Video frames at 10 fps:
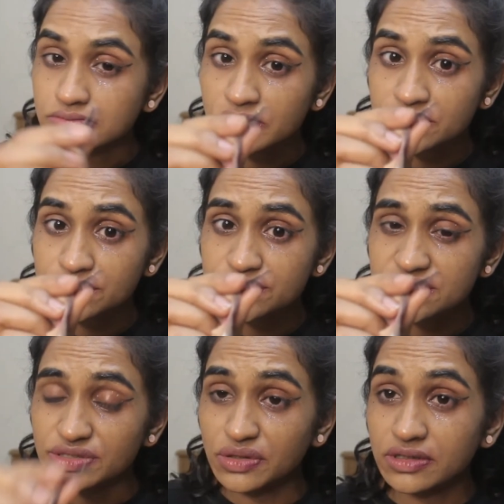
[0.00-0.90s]
Did you
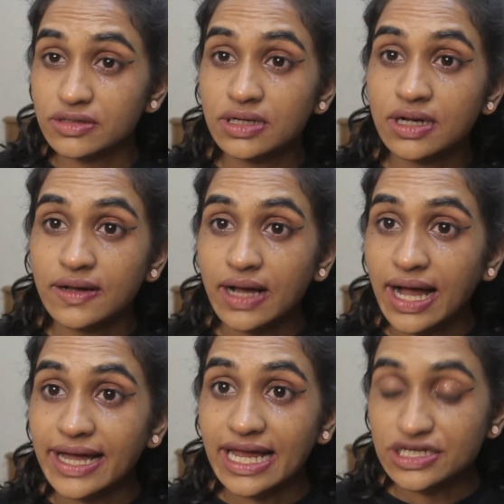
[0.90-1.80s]
see your
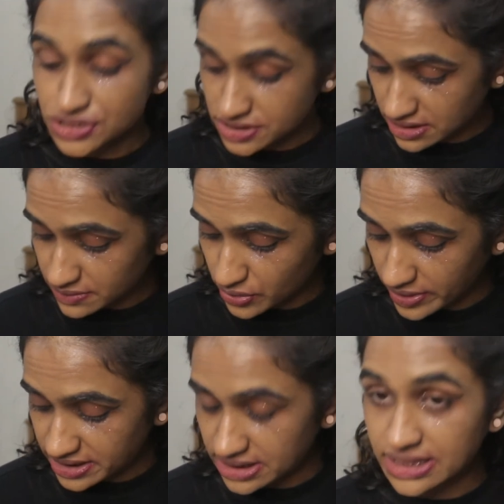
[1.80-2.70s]
eyelashes come
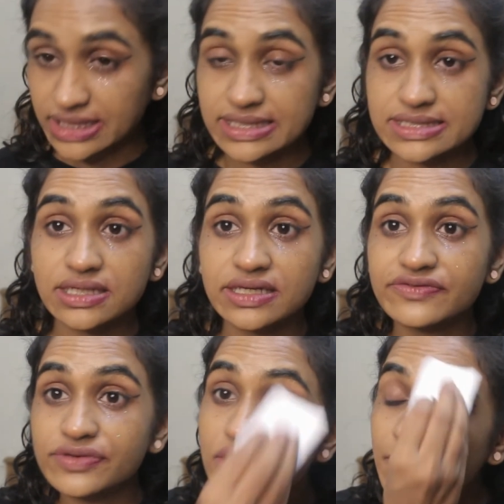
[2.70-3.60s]
quite easily
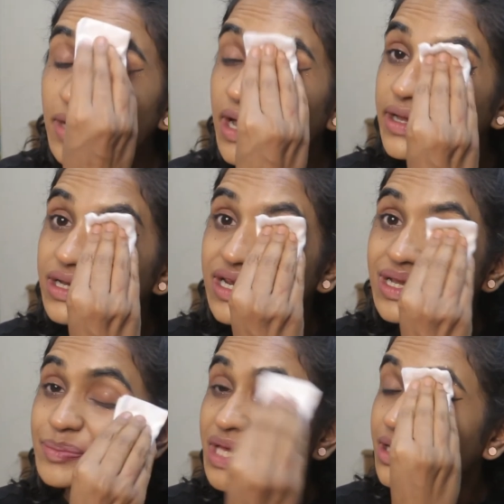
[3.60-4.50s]
if you're applying
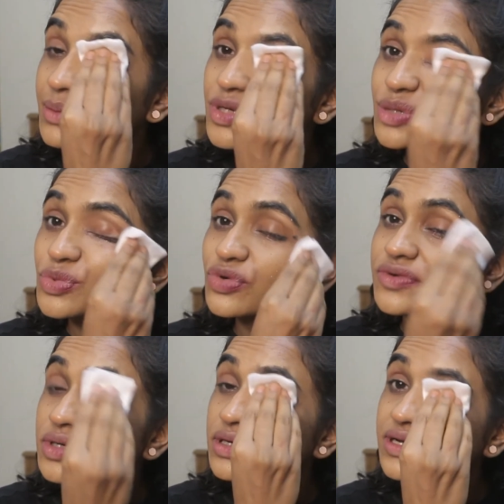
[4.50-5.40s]
makeup
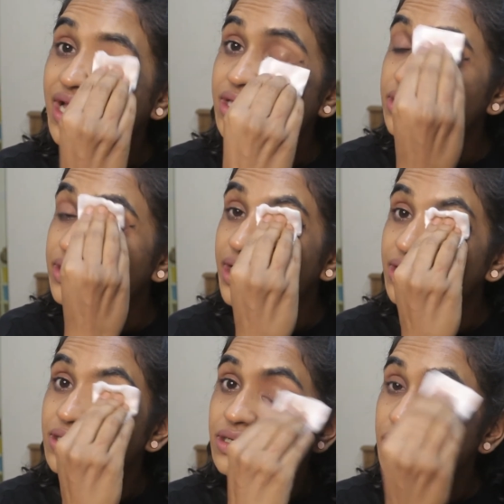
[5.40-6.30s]
remover and
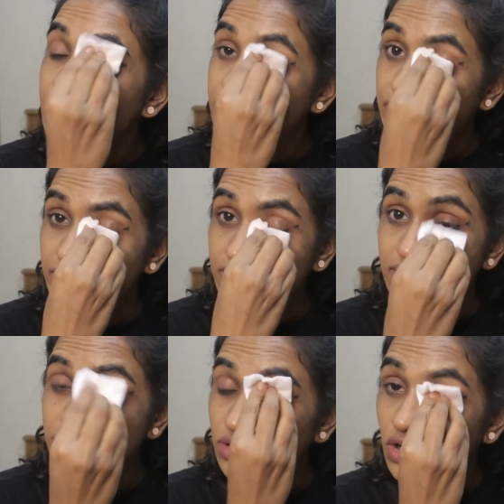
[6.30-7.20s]
then taking
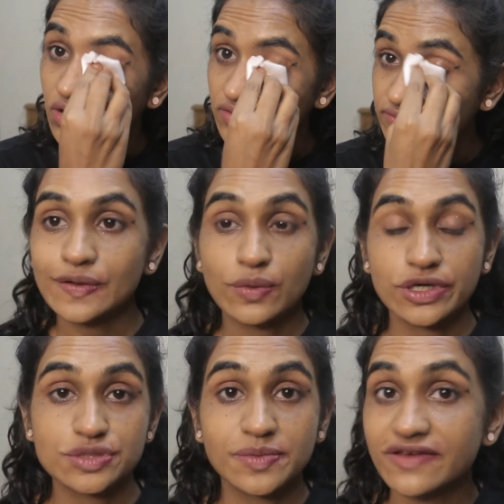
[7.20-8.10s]
it off? And
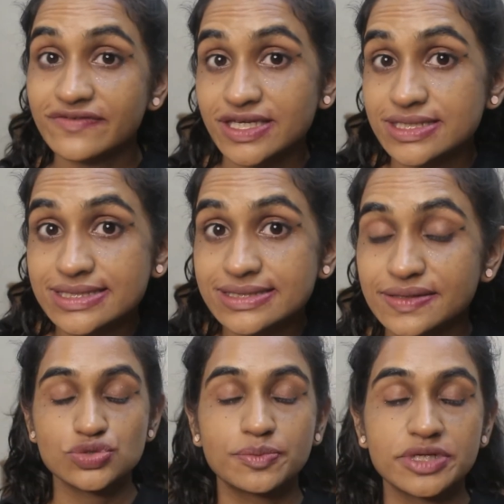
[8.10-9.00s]
wash my face
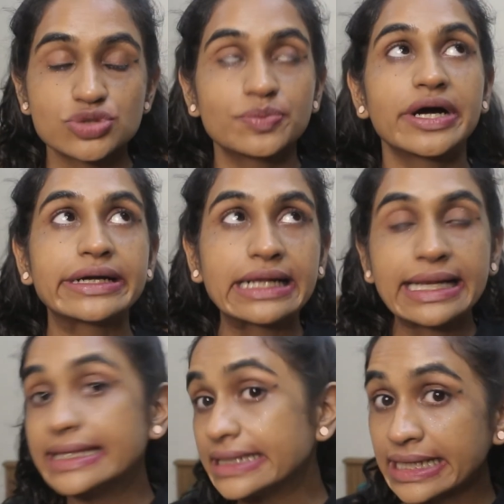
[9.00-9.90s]
super
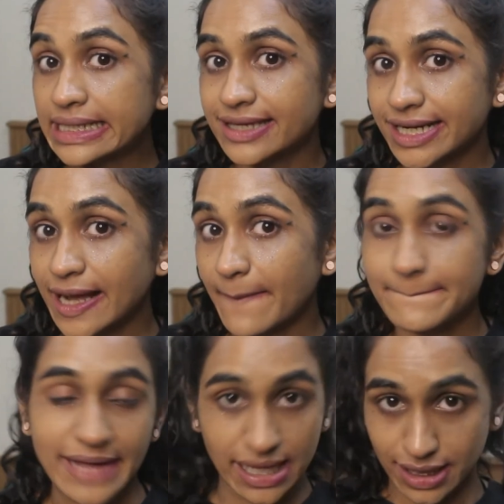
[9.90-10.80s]
cleanly and come
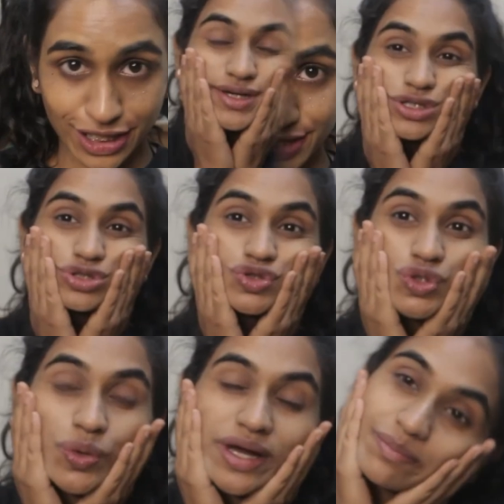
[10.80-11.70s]
back.
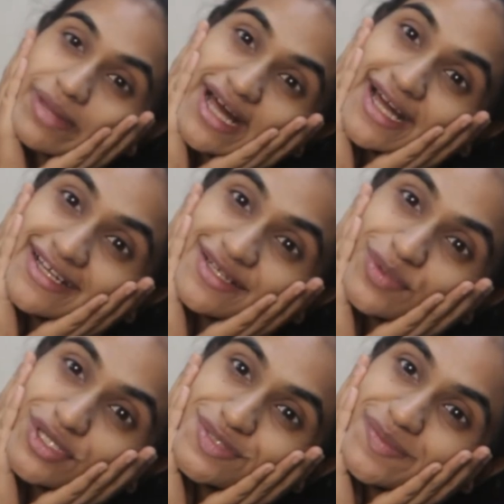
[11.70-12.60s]
So I'm back. I
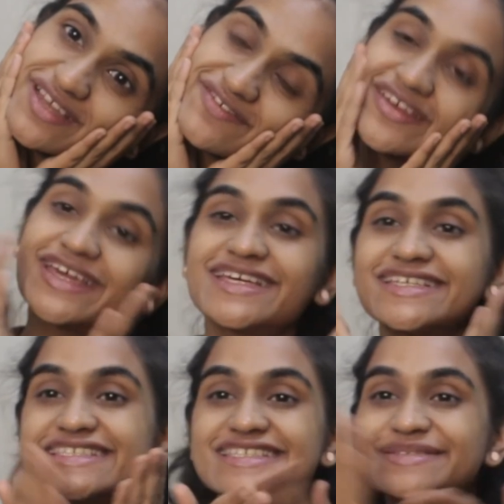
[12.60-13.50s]
washed my
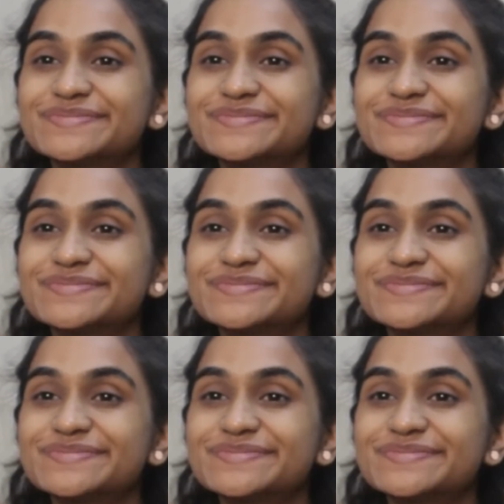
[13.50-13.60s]
face.